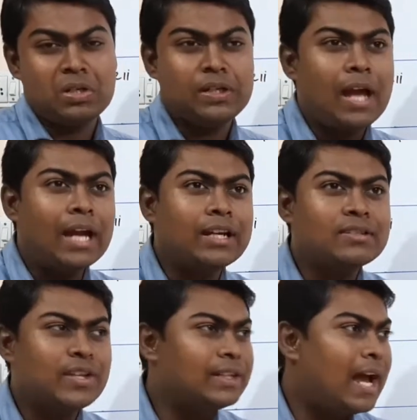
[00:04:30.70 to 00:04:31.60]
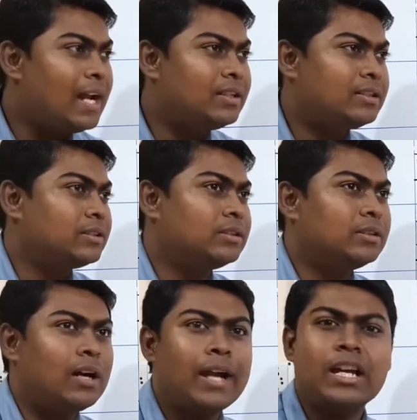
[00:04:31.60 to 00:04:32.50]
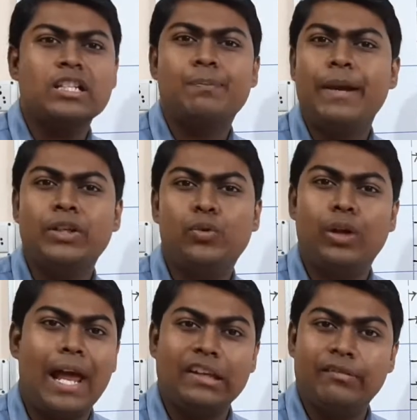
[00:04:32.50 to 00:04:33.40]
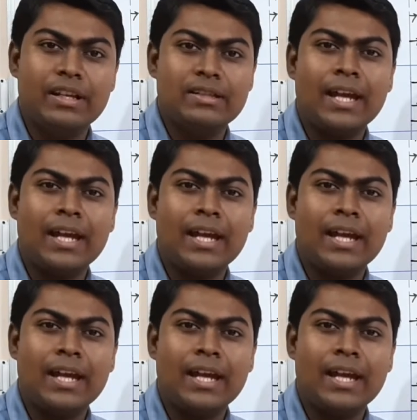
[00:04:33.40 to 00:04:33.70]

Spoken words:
I can say that I can speak two languages.